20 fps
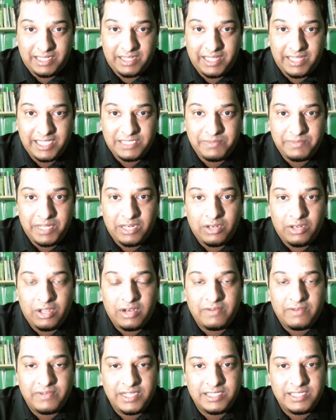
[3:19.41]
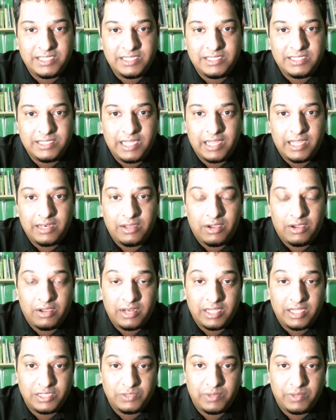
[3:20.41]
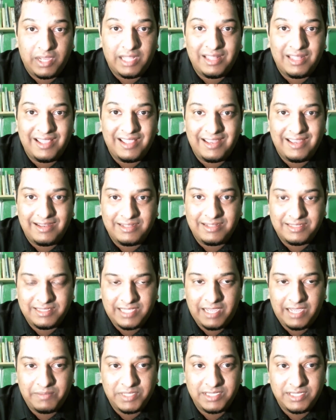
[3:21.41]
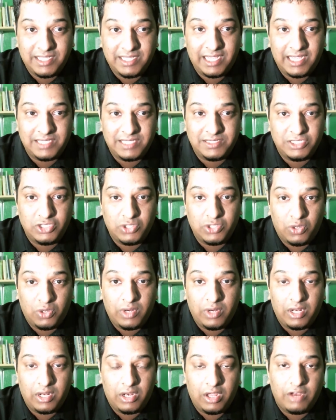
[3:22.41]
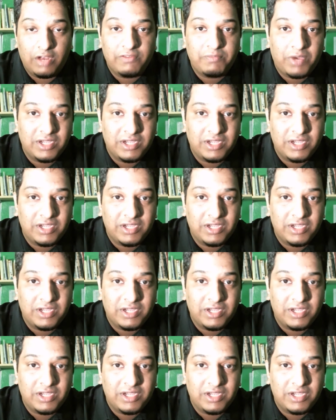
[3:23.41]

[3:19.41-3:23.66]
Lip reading: Now, there's been a lot of research done on ashwagandha and Alzheimer's that has shown a lot of